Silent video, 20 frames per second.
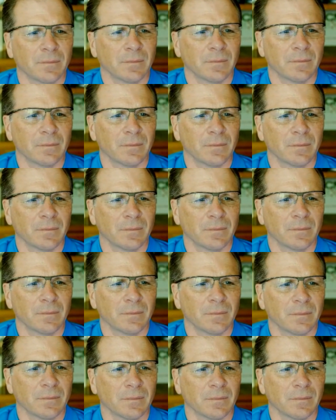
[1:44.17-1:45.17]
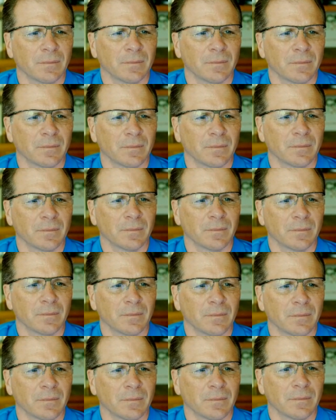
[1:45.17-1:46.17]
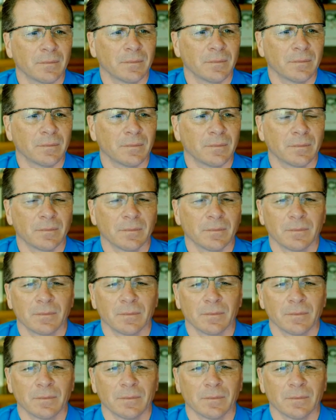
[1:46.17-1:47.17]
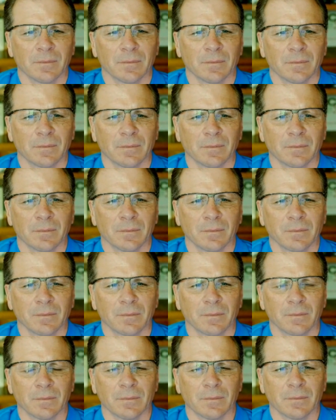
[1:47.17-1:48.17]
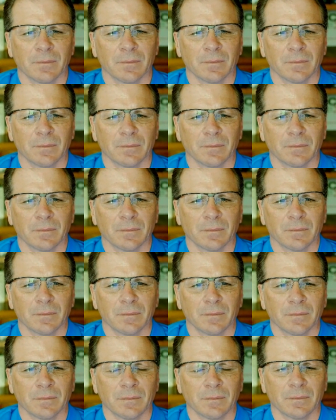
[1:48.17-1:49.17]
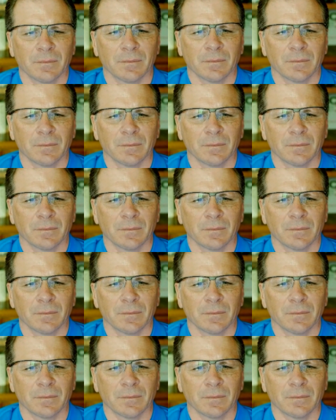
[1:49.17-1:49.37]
[no speech]